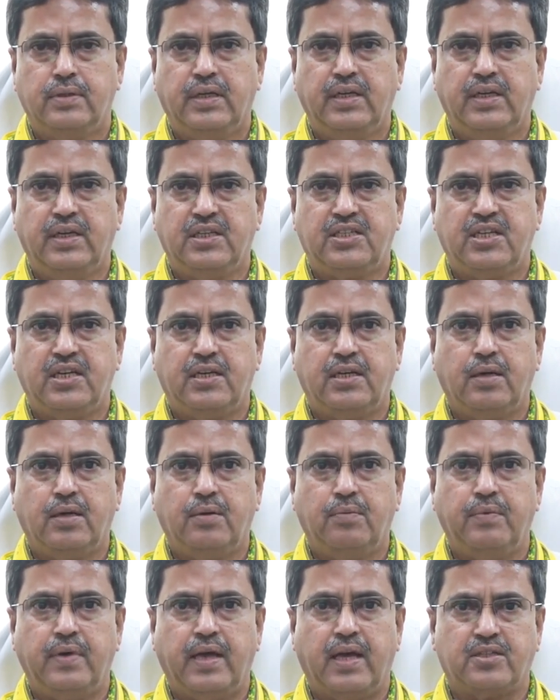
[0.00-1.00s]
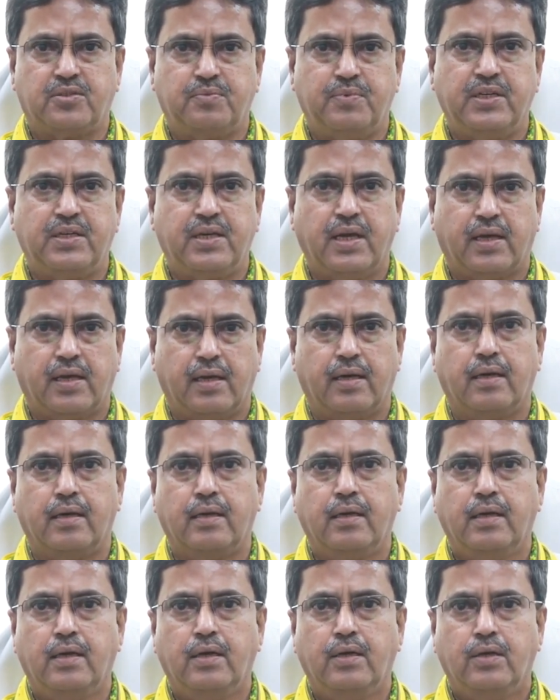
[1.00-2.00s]
initiative has been
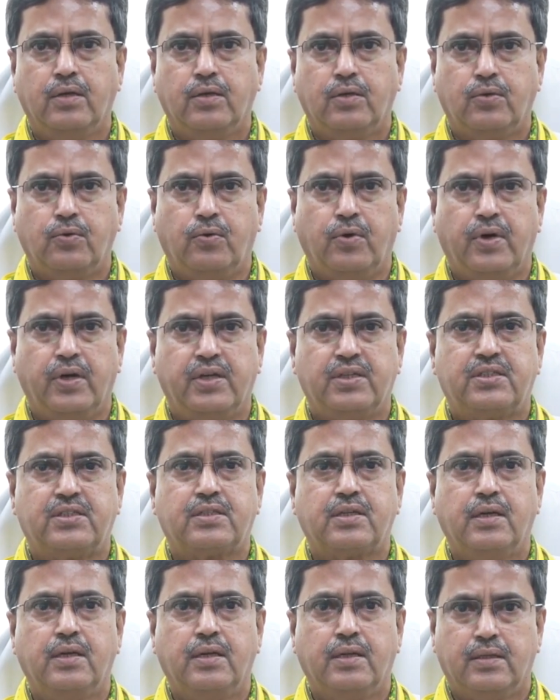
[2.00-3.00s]
taken to hoist